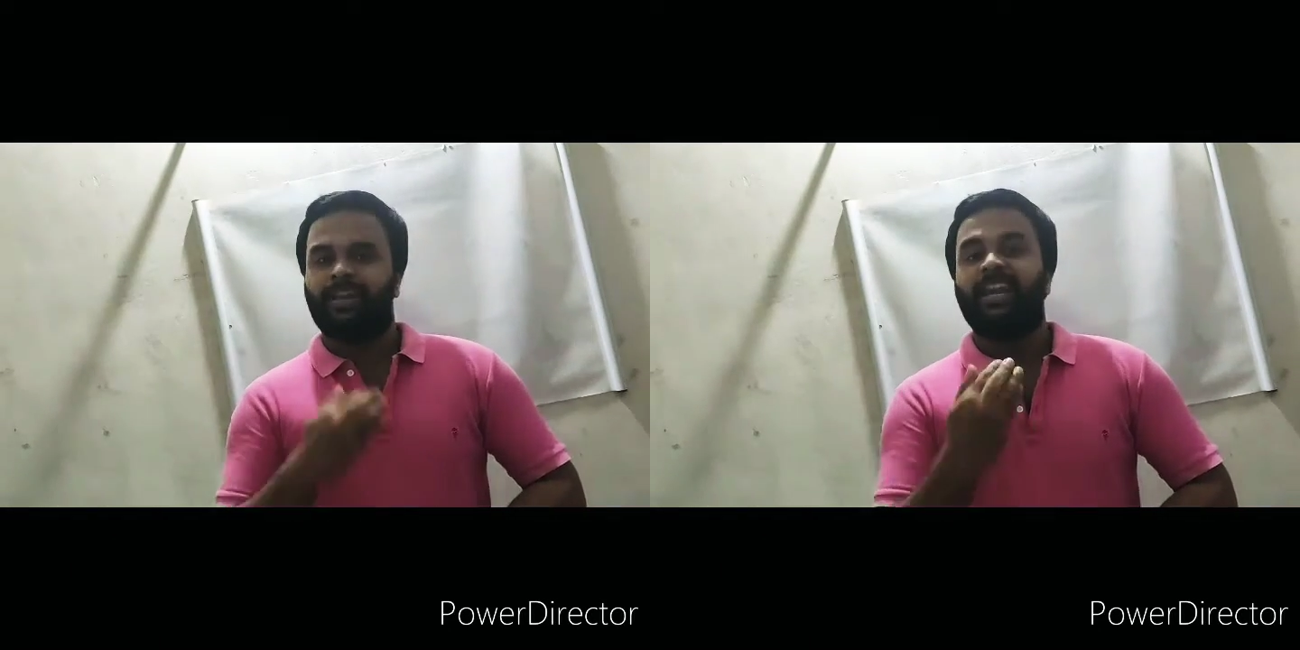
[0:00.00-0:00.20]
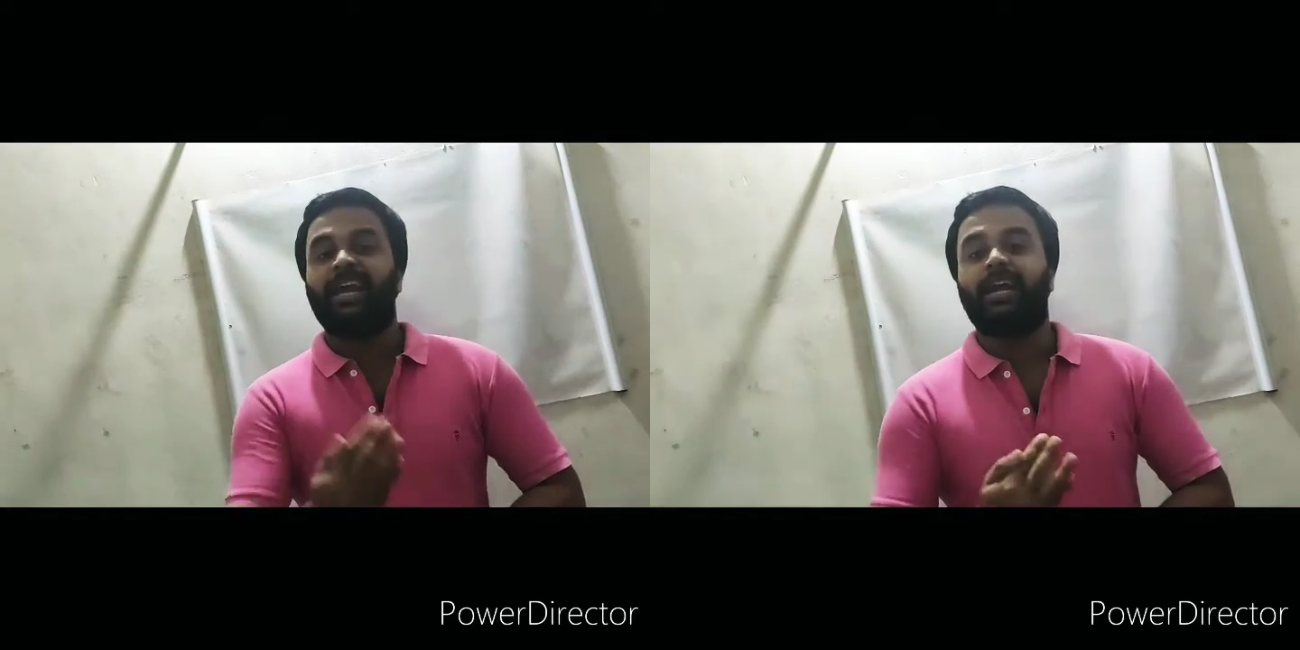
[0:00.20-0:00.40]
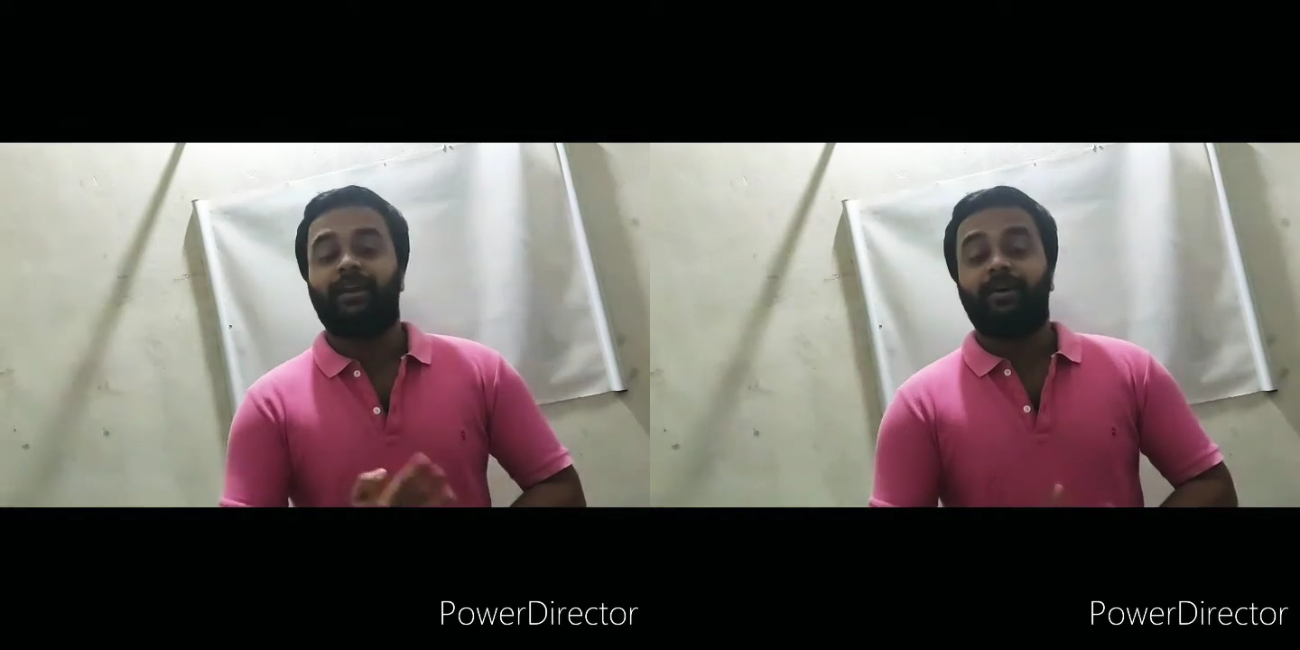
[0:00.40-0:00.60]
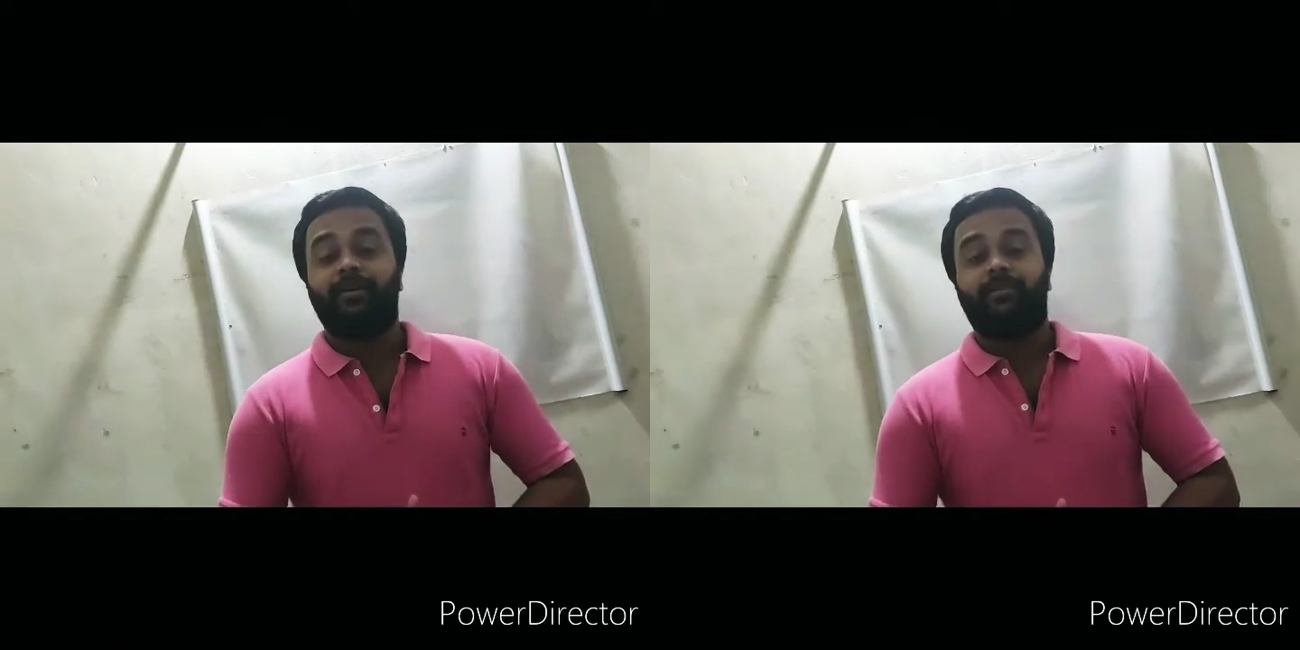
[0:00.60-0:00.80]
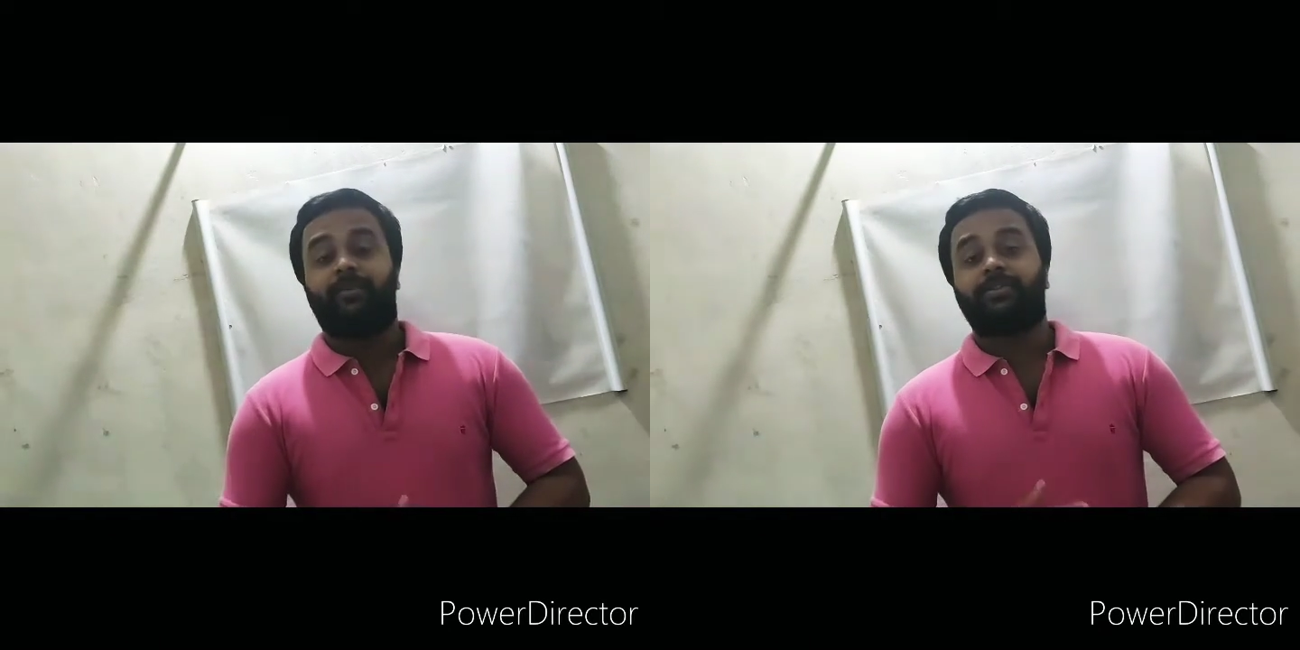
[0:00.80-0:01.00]
learn
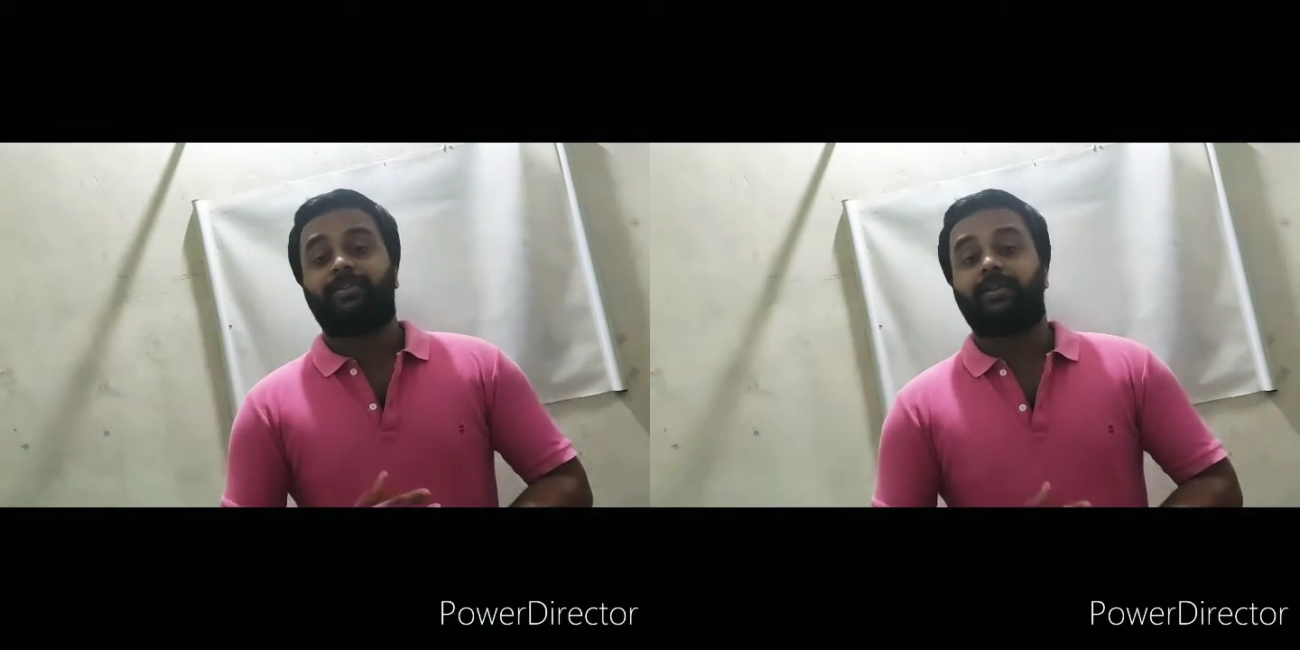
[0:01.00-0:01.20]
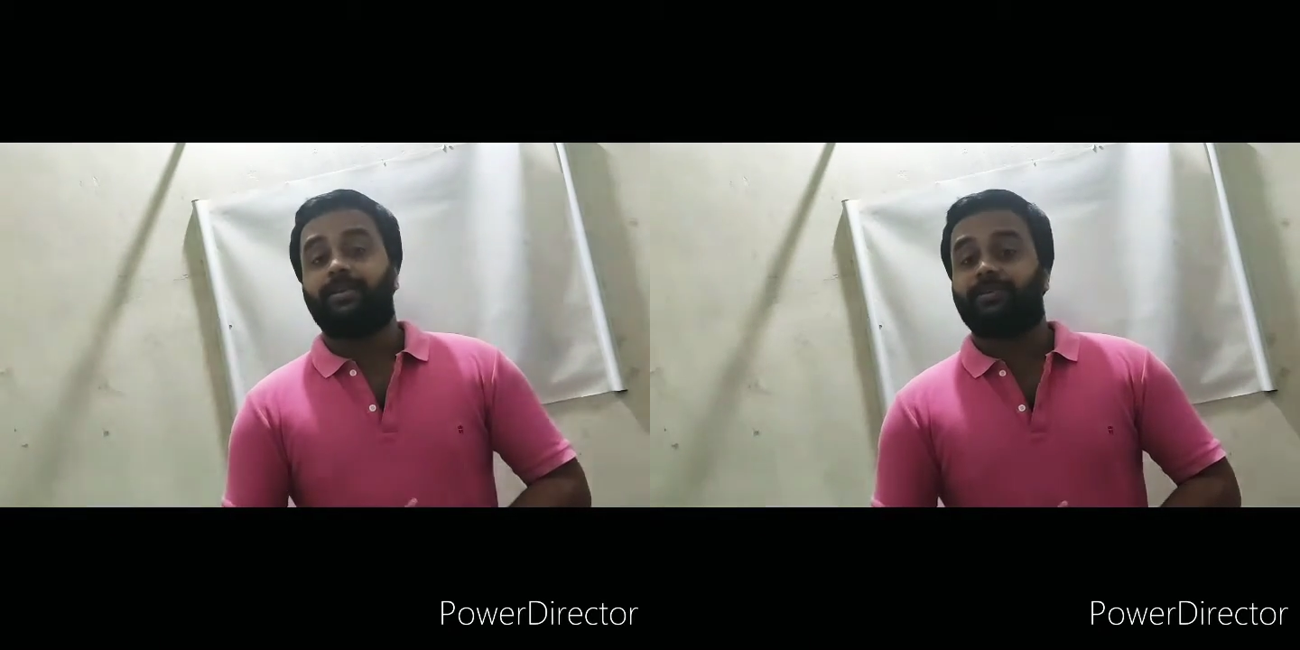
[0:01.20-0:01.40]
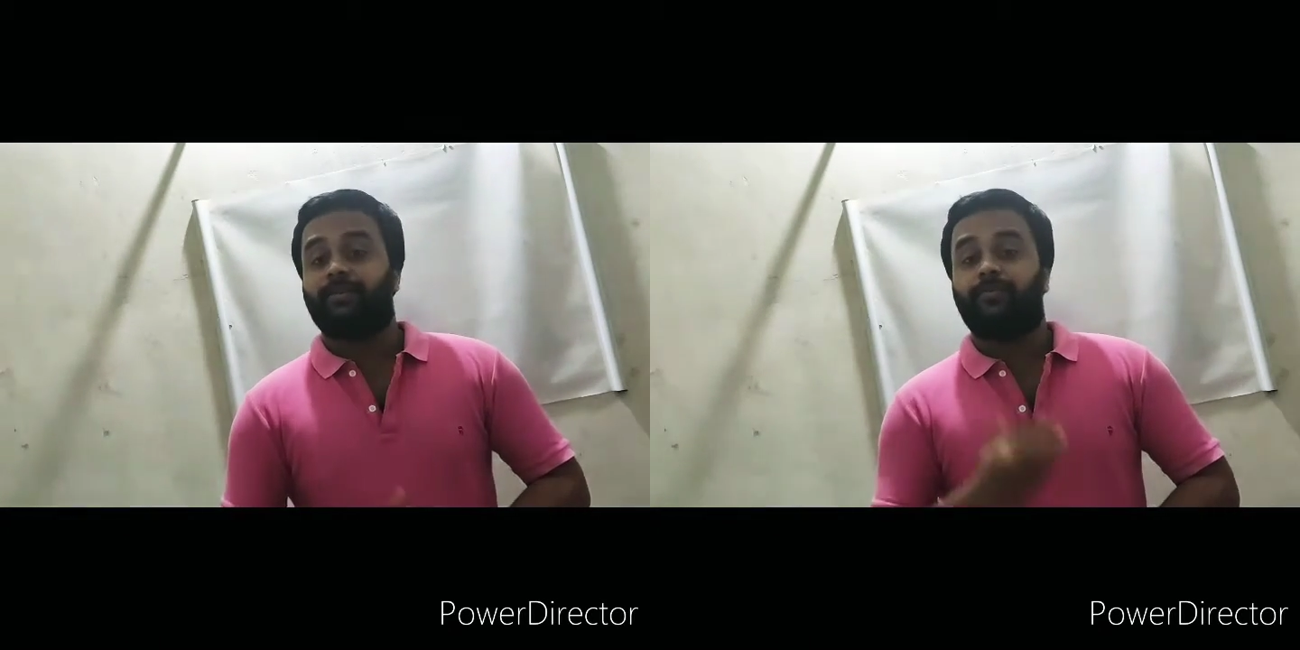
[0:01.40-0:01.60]
what's the reason